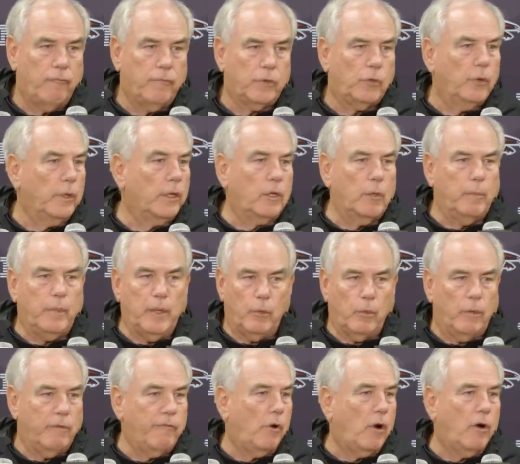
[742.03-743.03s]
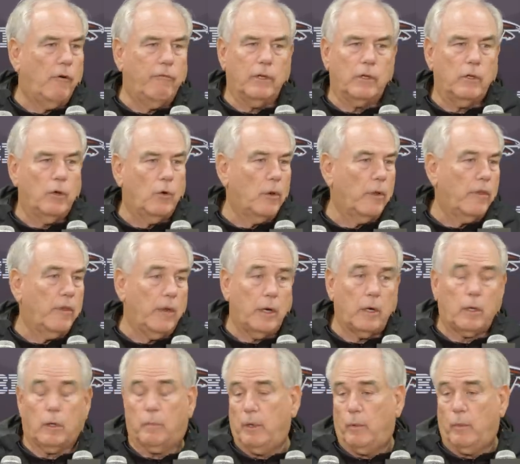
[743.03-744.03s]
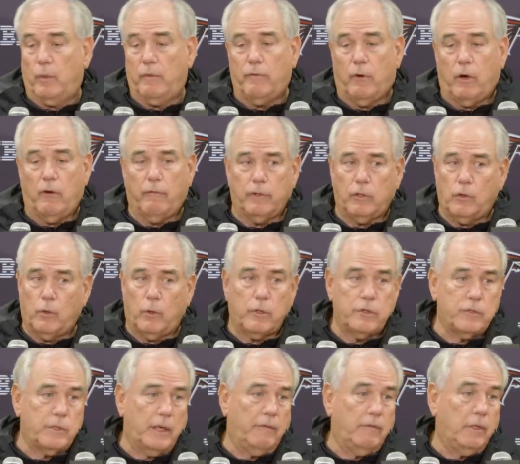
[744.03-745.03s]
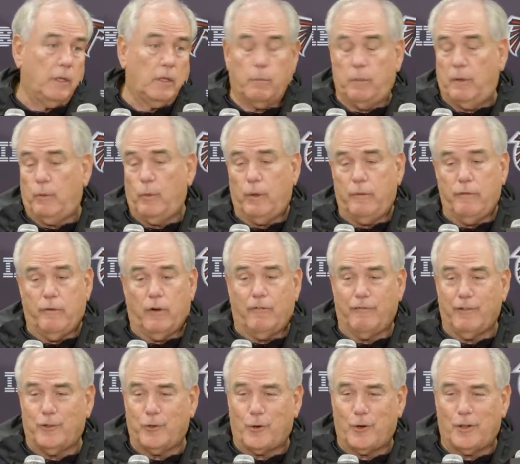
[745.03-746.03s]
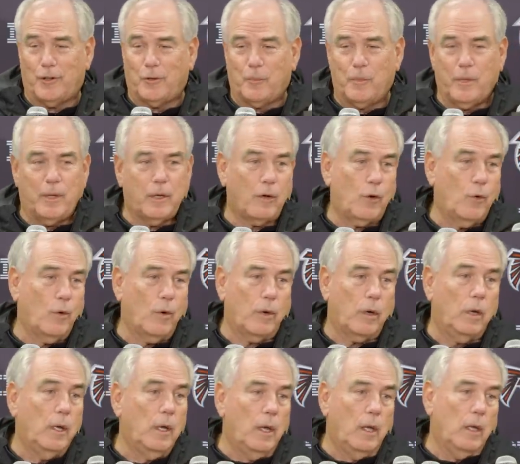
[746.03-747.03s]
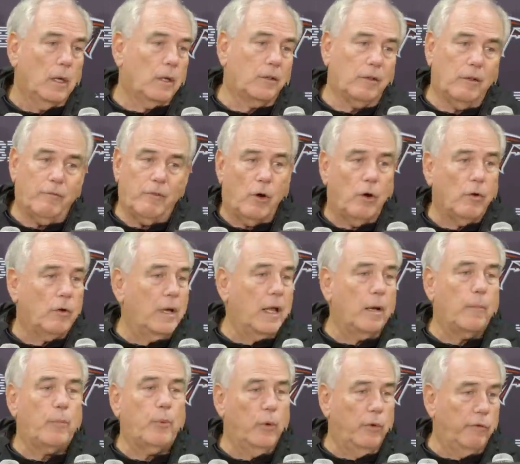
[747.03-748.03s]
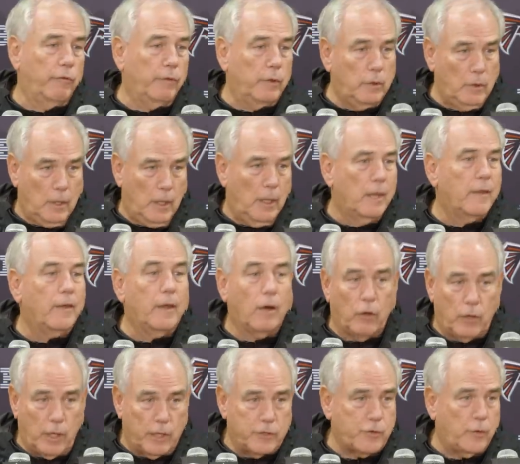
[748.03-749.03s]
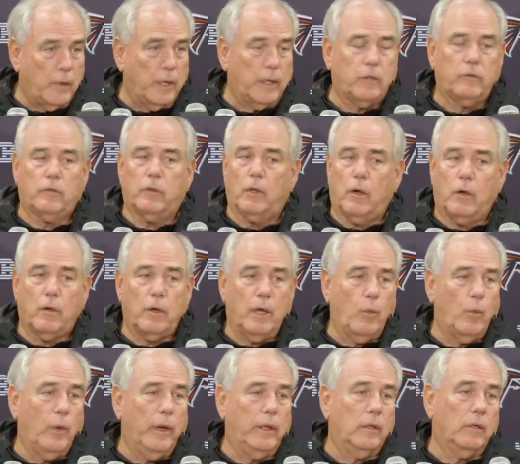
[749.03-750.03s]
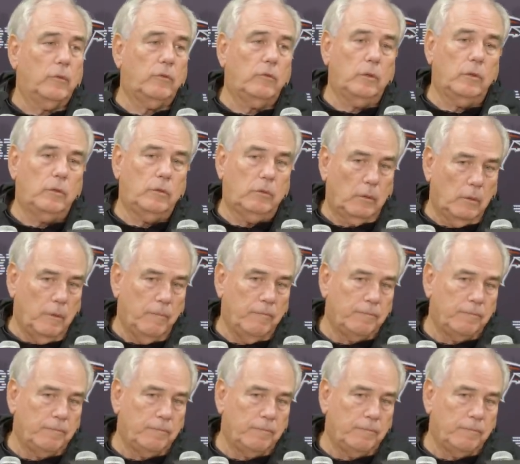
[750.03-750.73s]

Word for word: So it could be a revolving door there, it could be a revolving door at safety, it could be a revolving door a little bit at corner, because they've all kind of proven, they all got strengths, they all got weaknesses,